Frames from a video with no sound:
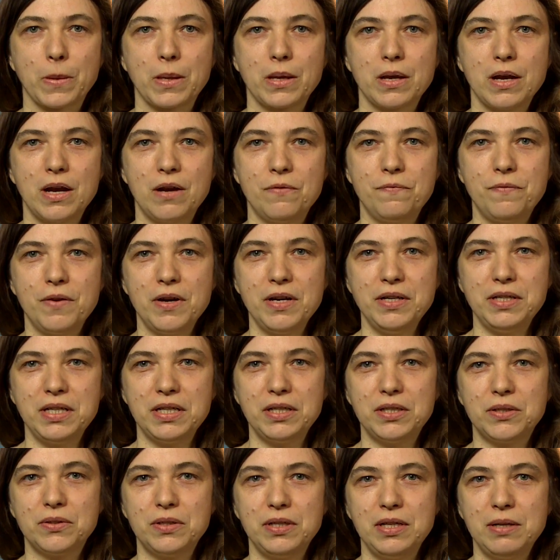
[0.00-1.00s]
Our
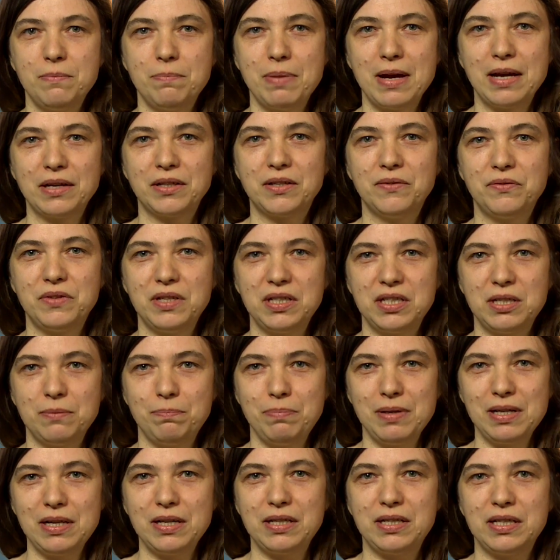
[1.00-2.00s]
findings on the impact of
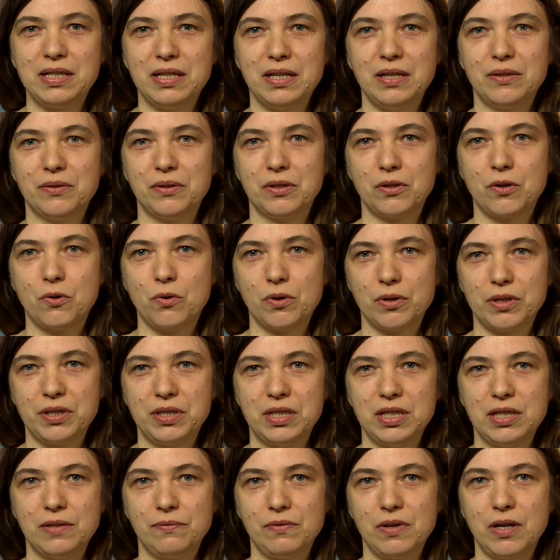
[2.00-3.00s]
disability on the
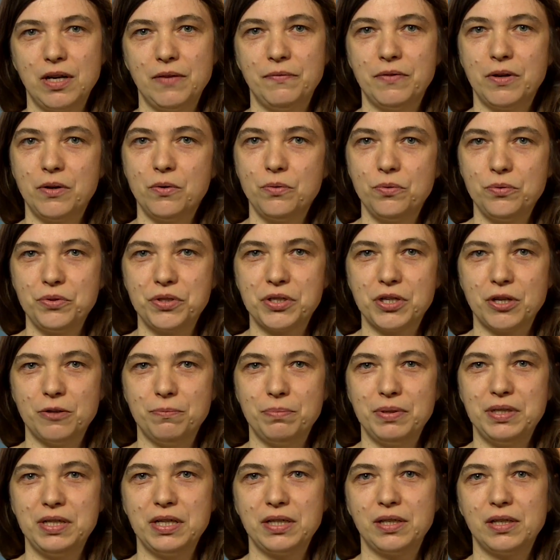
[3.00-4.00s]
quality of life are also
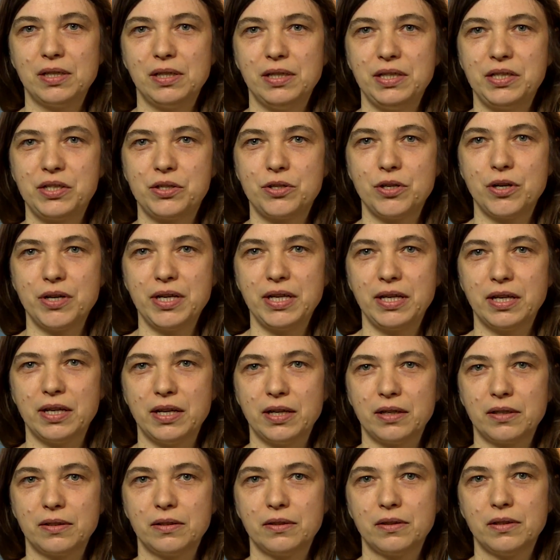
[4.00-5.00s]
particularly
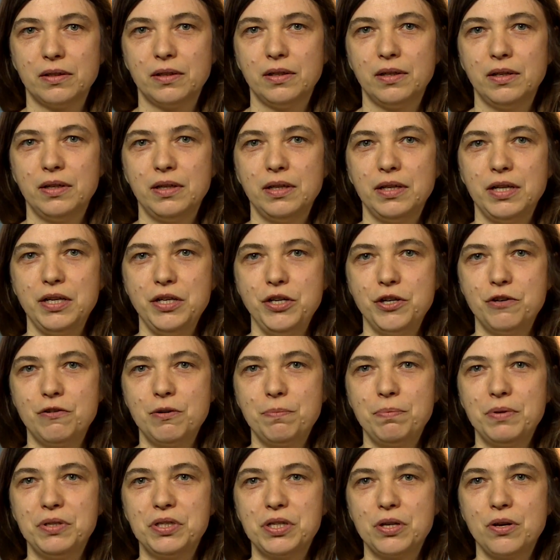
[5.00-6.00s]
striking. In
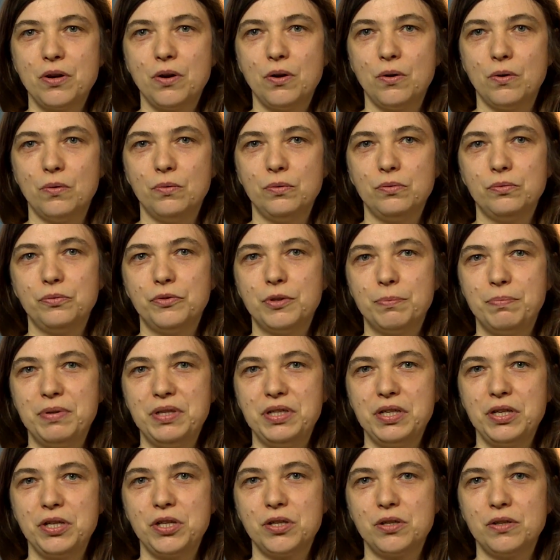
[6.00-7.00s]
Europe as a whole, the
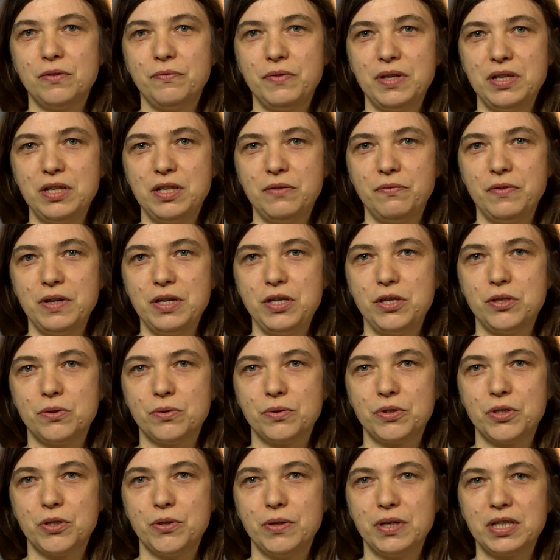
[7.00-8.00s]
position of
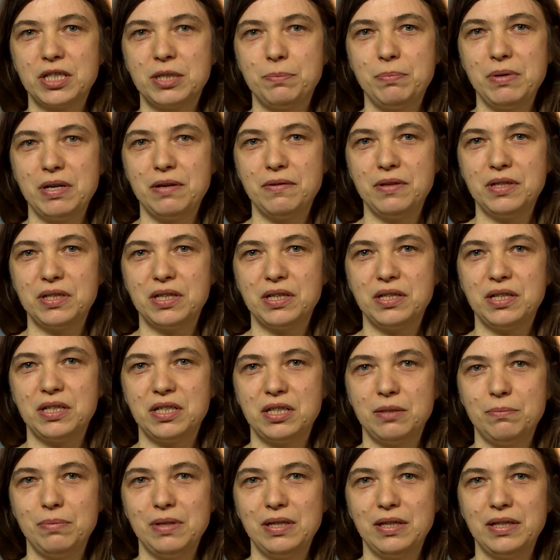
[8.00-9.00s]
individuals who experience a
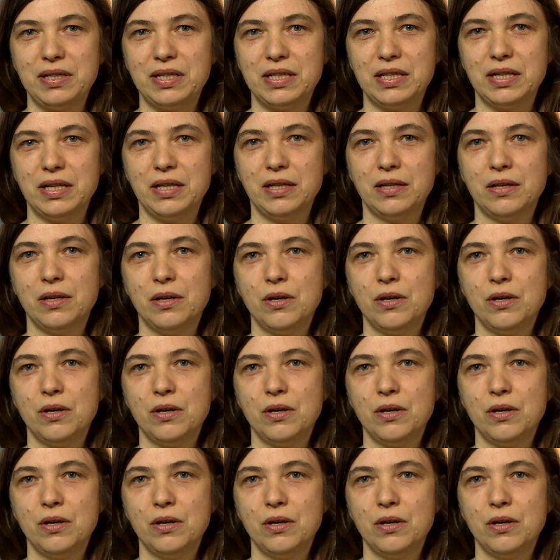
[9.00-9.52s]
disability,